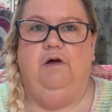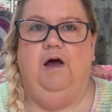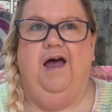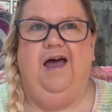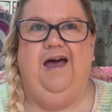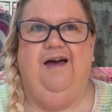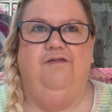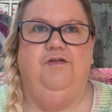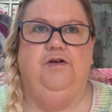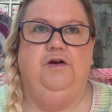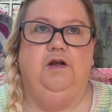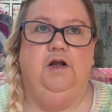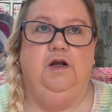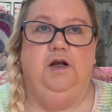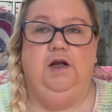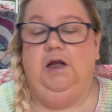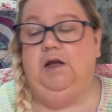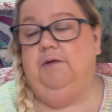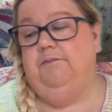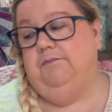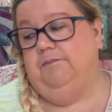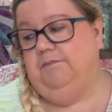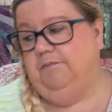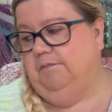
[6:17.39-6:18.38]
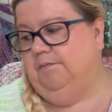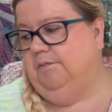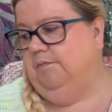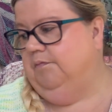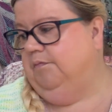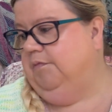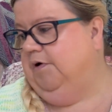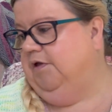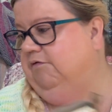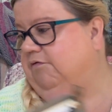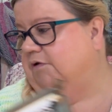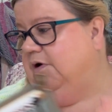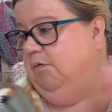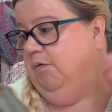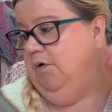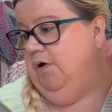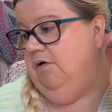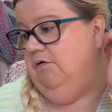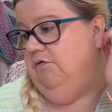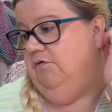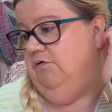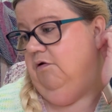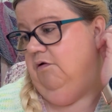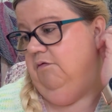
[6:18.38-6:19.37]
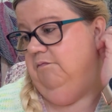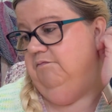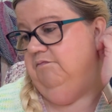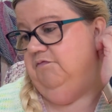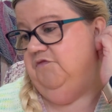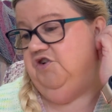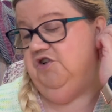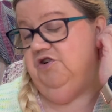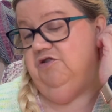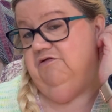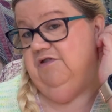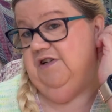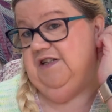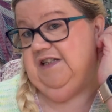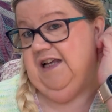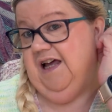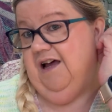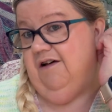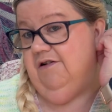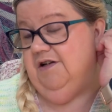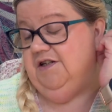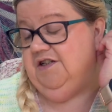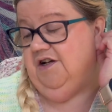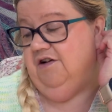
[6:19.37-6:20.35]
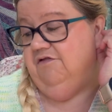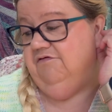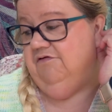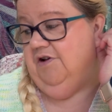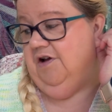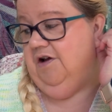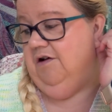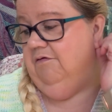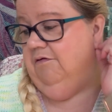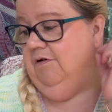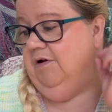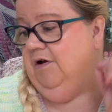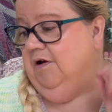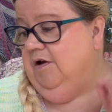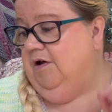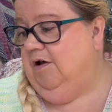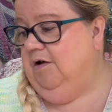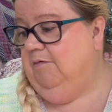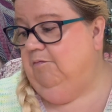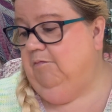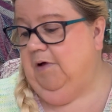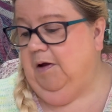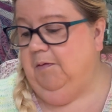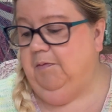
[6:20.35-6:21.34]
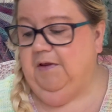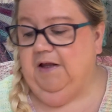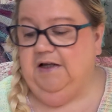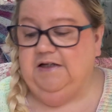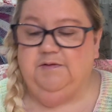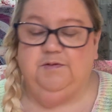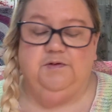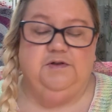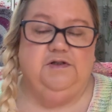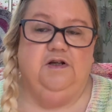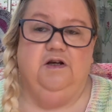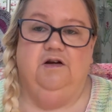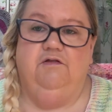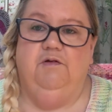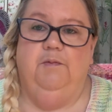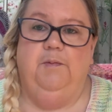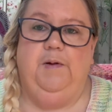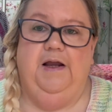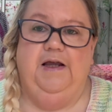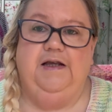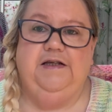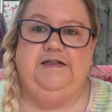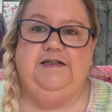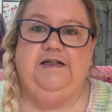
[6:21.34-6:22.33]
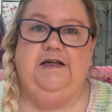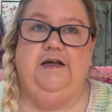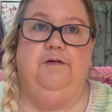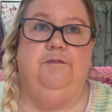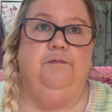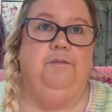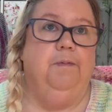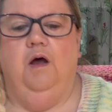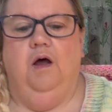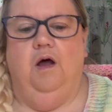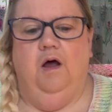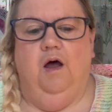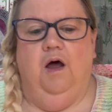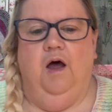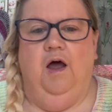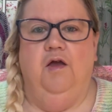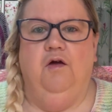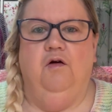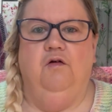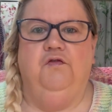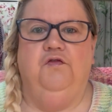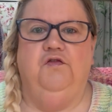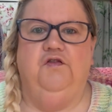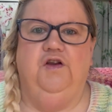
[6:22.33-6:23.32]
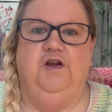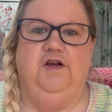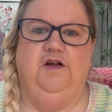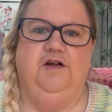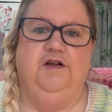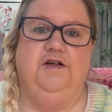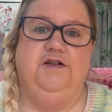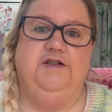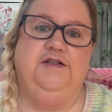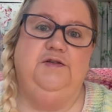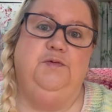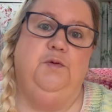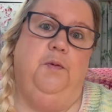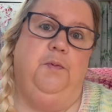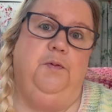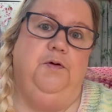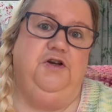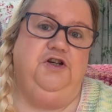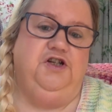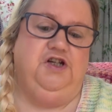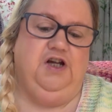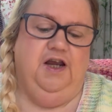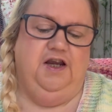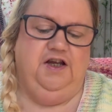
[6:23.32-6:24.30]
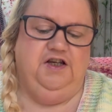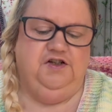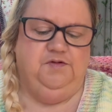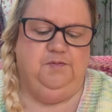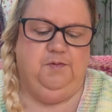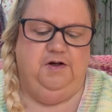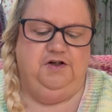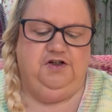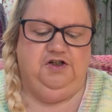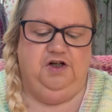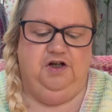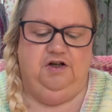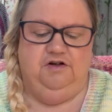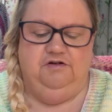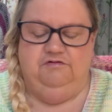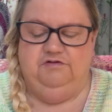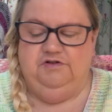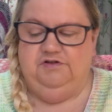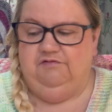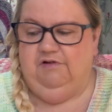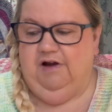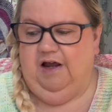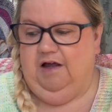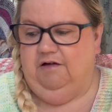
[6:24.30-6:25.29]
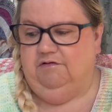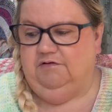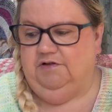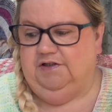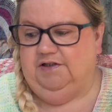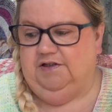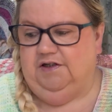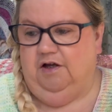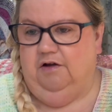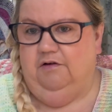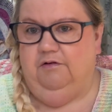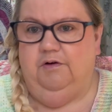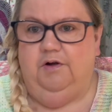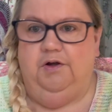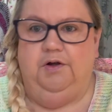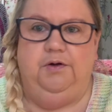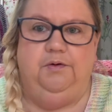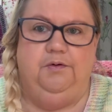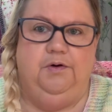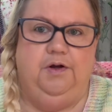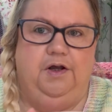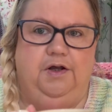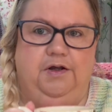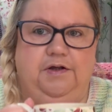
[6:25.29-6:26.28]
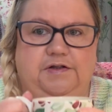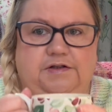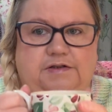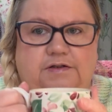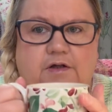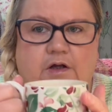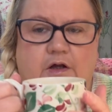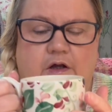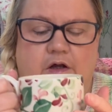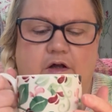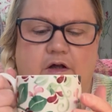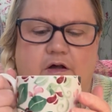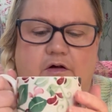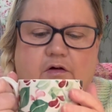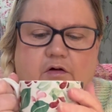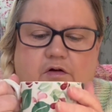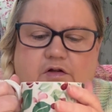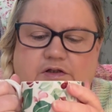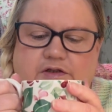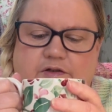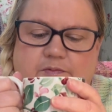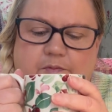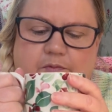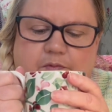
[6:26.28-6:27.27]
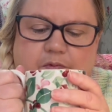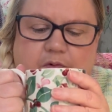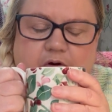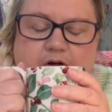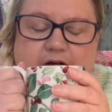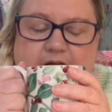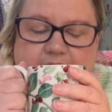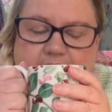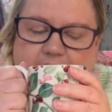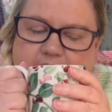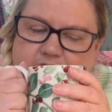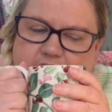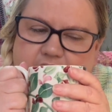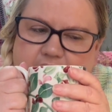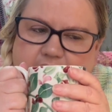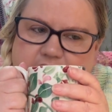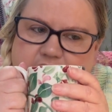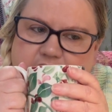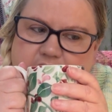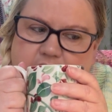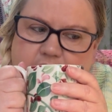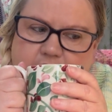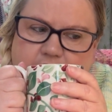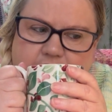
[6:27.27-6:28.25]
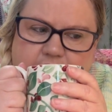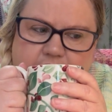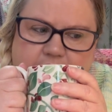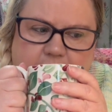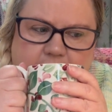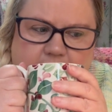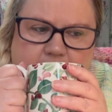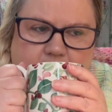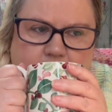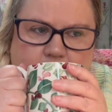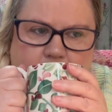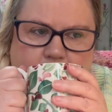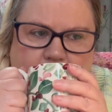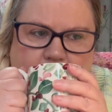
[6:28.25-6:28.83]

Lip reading: I haven't done it. Whether I will or not, jury's out. I don't know. Maybe that's what's going to replace it. I often swap and change my journals around, so who knows. Got some decaffeinated coffee.